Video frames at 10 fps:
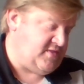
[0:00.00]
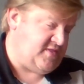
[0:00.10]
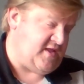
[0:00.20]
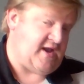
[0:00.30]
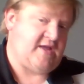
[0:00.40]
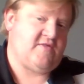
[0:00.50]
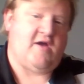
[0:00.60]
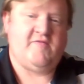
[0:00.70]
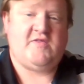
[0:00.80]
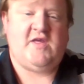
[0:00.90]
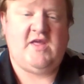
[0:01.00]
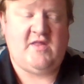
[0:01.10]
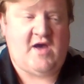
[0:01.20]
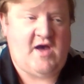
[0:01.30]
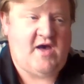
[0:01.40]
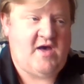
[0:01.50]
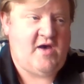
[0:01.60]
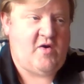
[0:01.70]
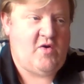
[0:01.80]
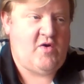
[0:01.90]
next, obviously, I
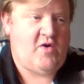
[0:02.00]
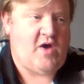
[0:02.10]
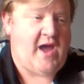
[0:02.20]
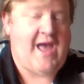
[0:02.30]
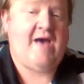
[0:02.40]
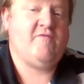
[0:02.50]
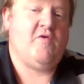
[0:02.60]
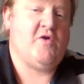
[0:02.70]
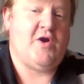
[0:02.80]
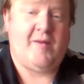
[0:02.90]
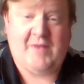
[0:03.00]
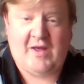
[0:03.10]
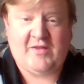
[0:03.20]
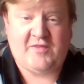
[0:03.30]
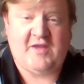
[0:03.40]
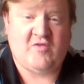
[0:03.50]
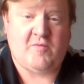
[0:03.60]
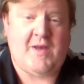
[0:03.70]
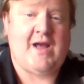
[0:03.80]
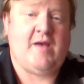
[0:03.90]
have ordered up, now that things are
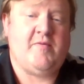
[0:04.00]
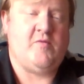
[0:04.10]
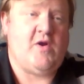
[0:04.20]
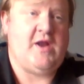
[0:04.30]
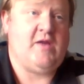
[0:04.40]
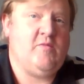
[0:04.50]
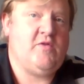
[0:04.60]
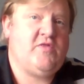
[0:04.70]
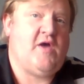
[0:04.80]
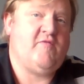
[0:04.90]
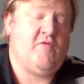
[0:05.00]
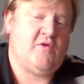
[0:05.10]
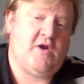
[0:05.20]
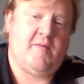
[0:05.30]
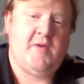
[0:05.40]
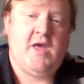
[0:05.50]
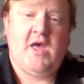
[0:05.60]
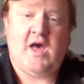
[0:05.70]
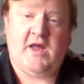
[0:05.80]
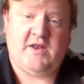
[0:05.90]
back up and running, I've ordered up
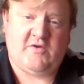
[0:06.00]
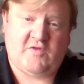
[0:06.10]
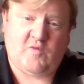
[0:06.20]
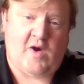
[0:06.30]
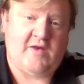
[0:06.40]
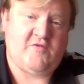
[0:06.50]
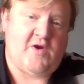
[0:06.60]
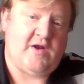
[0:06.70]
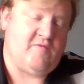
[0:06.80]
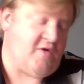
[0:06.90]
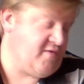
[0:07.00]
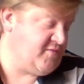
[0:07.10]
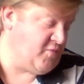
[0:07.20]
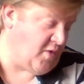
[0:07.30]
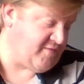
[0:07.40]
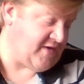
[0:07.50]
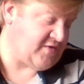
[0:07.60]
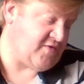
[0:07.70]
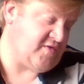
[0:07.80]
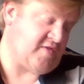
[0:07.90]
another squad of Tyrannic War
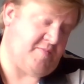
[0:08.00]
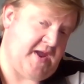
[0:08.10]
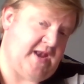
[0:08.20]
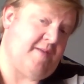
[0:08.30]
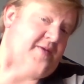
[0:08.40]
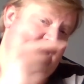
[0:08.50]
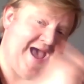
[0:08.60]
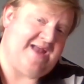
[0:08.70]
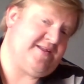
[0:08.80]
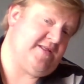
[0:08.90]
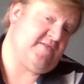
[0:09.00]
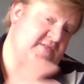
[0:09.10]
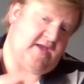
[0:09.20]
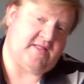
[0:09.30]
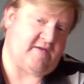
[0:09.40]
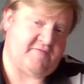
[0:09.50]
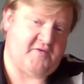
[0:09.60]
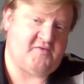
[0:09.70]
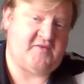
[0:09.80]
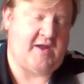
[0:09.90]
Veterans to paint up and add to this to get that
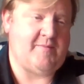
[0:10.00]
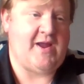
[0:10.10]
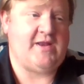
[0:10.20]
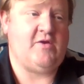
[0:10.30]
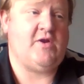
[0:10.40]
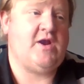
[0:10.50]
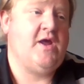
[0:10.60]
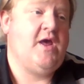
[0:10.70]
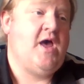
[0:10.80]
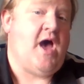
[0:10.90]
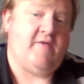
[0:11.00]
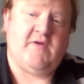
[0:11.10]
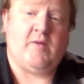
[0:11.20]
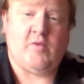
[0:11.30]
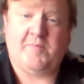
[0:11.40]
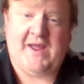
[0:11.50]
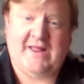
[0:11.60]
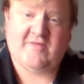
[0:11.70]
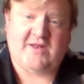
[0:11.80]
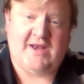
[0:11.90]
first 10-man unit. I've got more
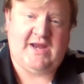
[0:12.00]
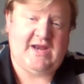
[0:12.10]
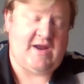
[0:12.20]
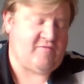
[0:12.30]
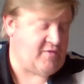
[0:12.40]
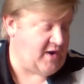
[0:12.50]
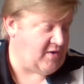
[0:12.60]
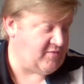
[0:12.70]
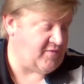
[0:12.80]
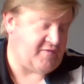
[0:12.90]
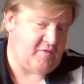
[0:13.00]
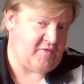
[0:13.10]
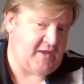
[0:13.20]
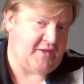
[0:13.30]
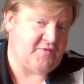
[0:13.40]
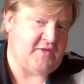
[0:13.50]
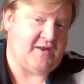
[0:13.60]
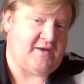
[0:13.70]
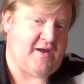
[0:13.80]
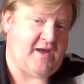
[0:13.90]
paints that I need. I've run out of a few things
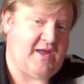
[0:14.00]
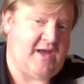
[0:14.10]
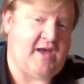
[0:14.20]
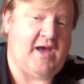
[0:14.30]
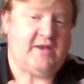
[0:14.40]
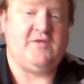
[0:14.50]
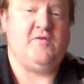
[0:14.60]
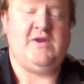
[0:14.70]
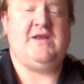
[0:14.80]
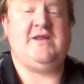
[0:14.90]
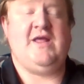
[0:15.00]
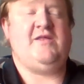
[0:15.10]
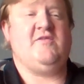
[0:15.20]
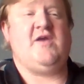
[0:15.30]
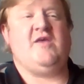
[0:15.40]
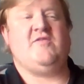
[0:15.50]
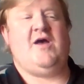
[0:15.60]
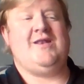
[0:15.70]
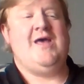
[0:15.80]
that I do need to get these guys done.